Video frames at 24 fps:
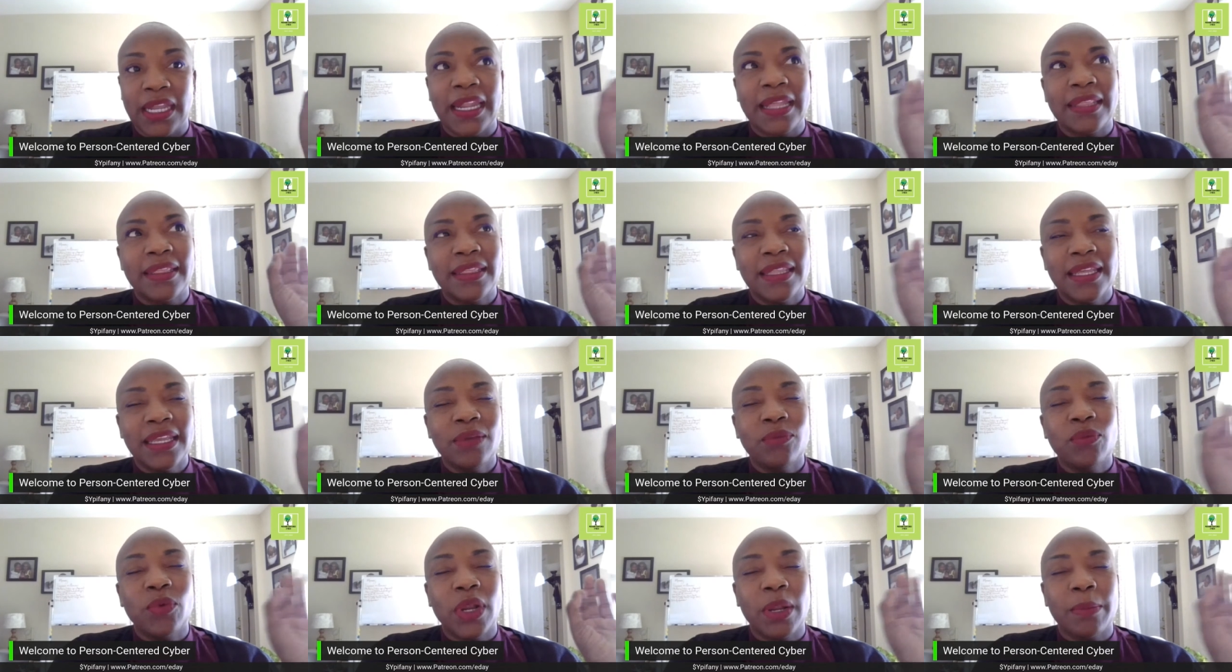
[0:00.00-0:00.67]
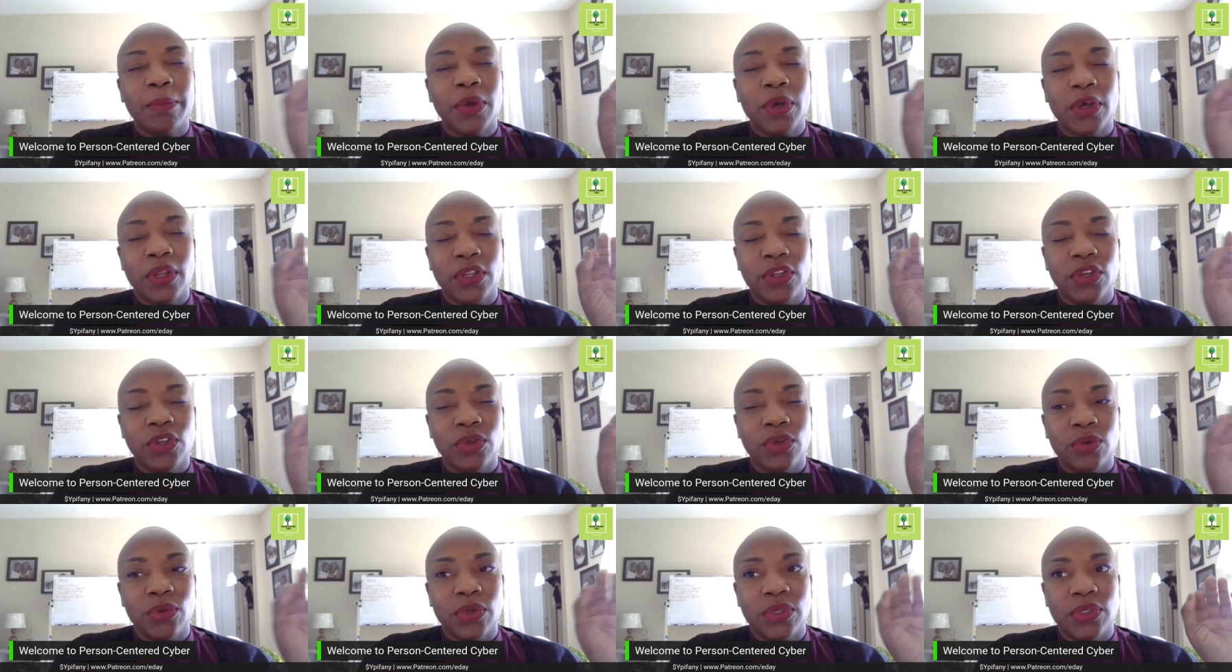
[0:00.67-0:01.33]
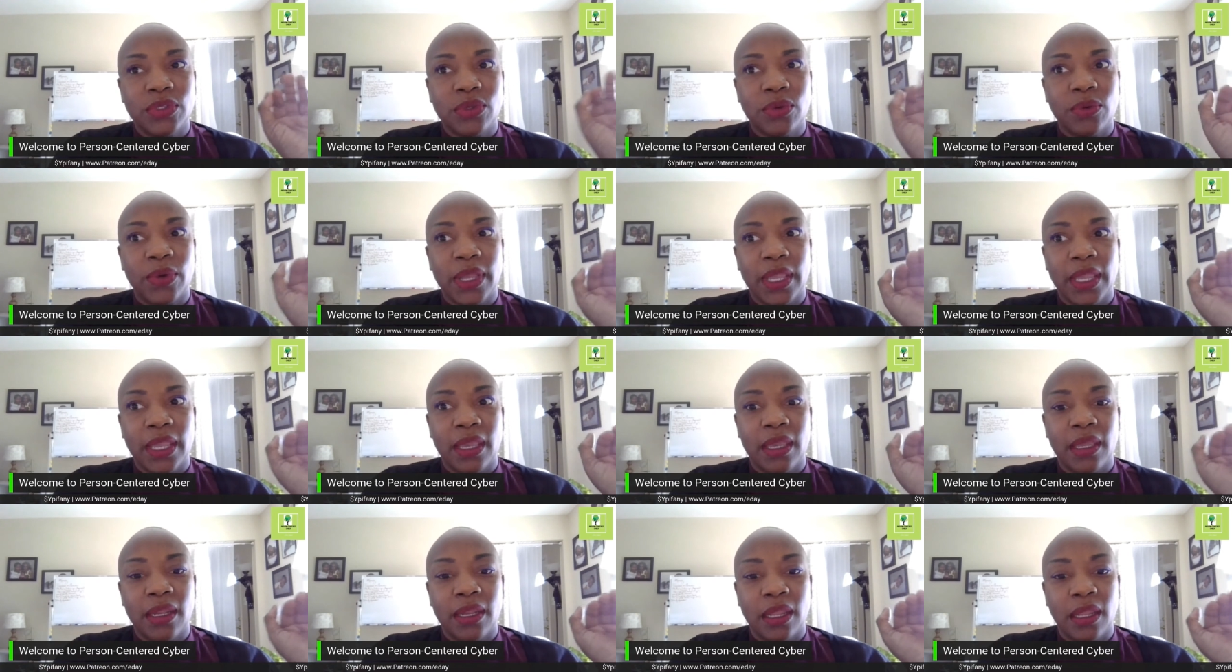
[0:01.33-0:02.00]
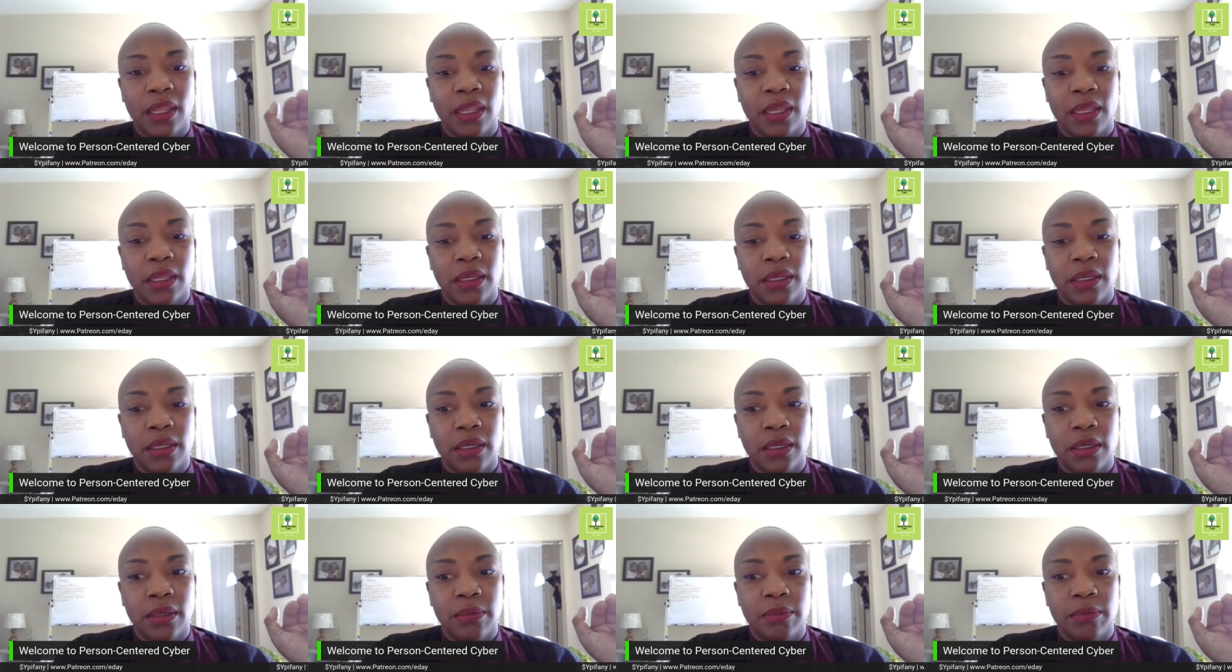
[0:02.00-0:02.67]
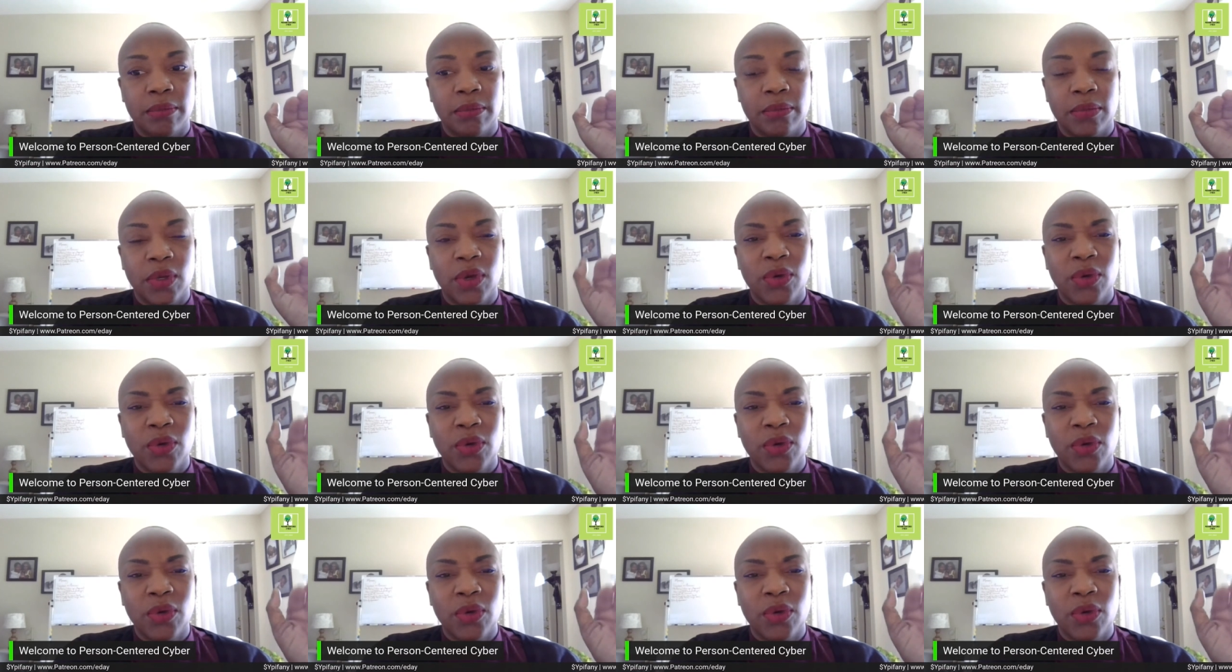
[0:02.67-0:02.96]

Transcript: and I think what I'm going to do is go ahead and um,